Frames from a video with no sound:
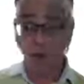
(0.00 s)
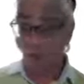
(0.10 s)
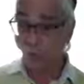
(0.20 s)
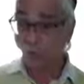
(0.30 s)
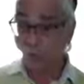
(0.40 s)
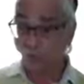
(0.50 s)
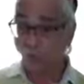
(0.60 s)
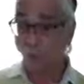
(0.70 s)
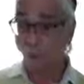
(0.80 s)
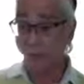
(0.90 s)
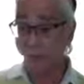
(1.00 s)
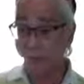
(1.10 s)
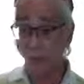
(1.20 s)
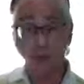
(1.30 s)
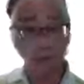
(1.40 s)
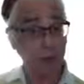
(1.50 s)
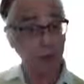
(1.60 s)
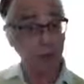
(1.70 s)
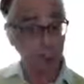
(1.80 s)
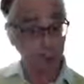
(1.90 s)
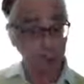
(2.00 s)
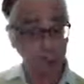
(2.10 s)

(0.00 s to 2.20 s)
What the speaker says: assimilate, and eliminate without immune burden.